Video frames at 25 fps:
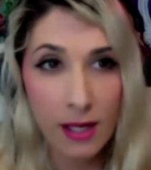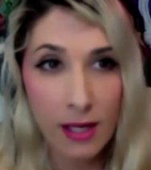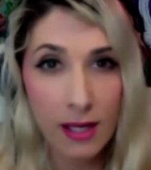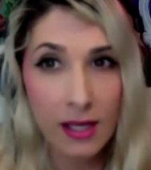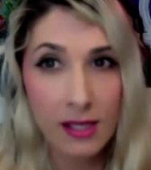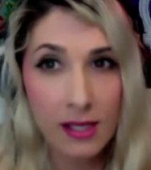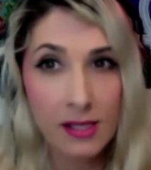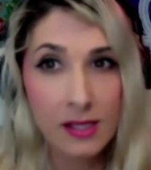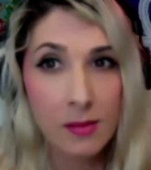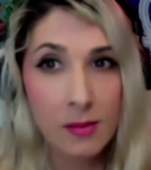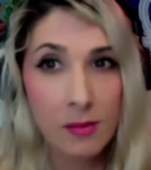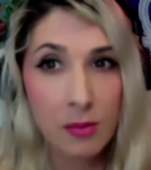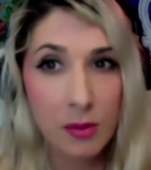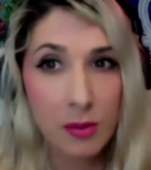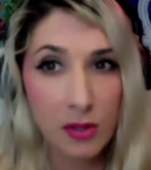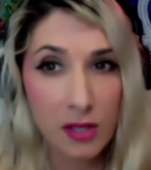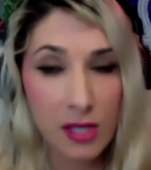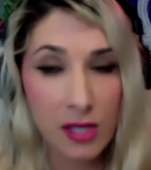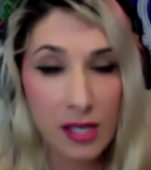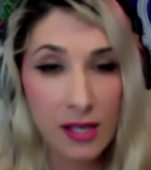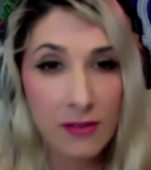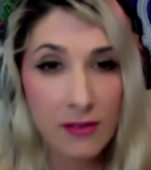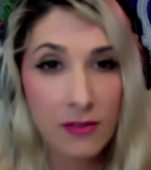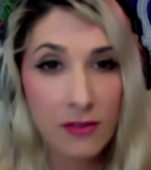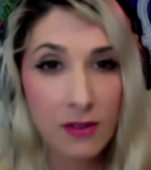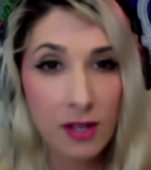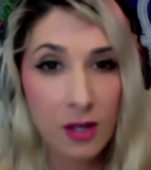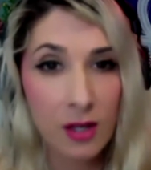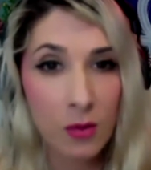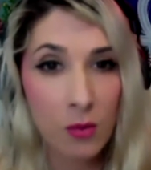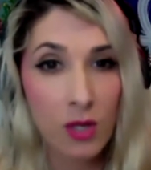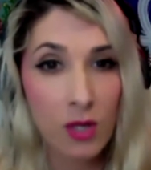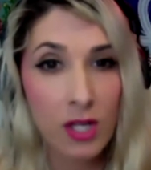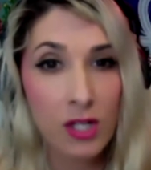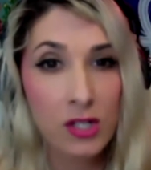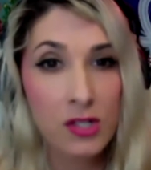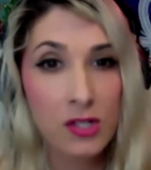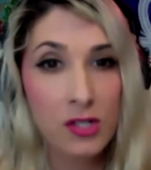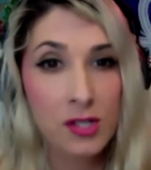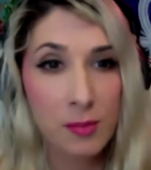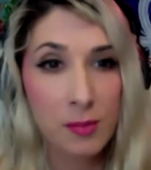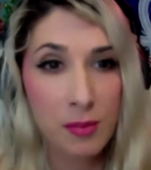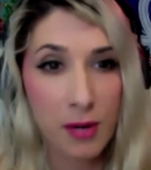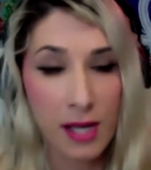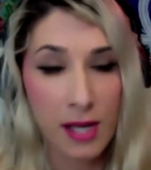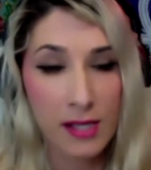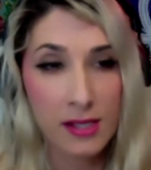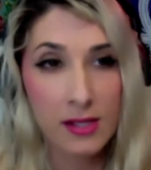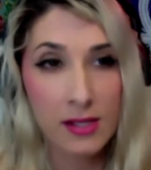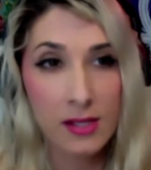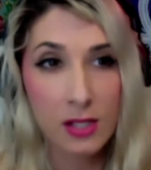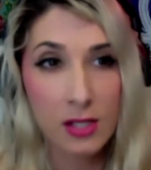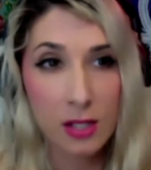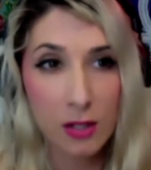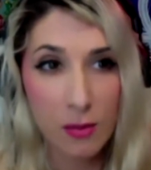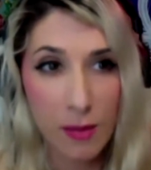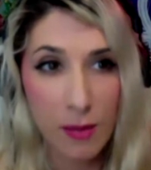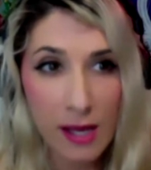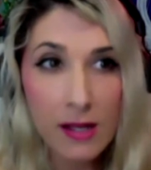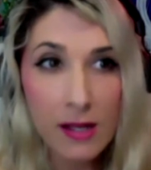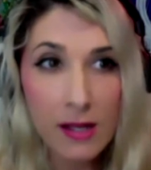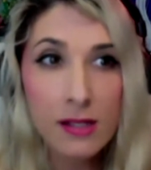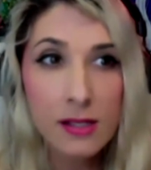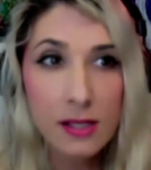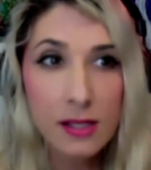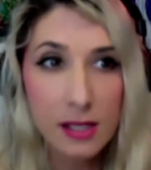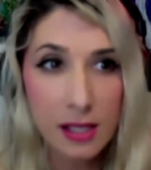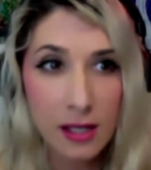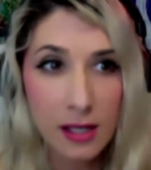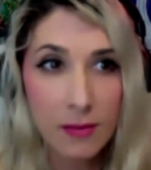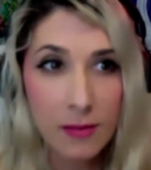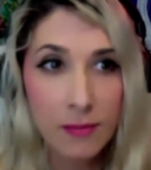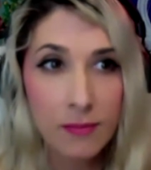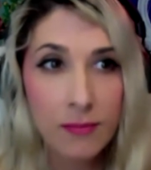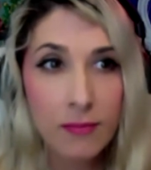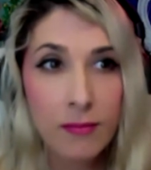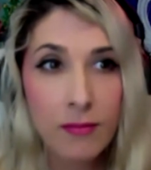It's a belief in which suppresses humanity,